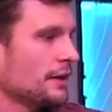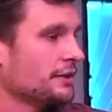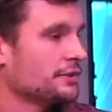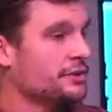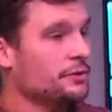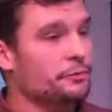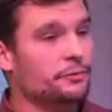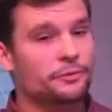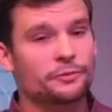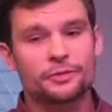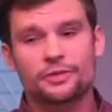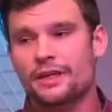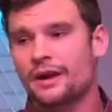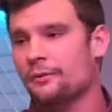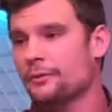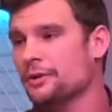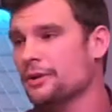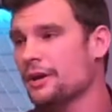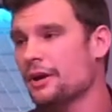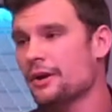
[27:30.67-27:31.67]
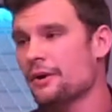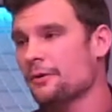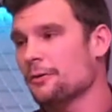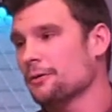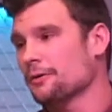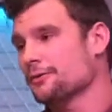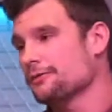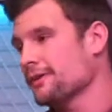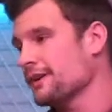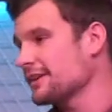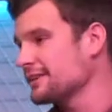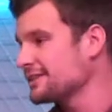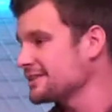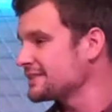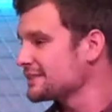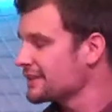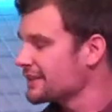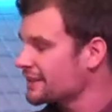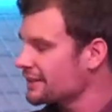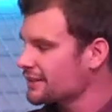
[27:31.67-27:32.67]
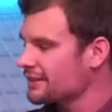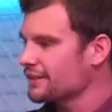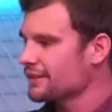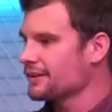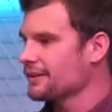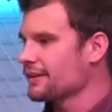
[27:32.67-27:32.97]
Someone that we know was very sick,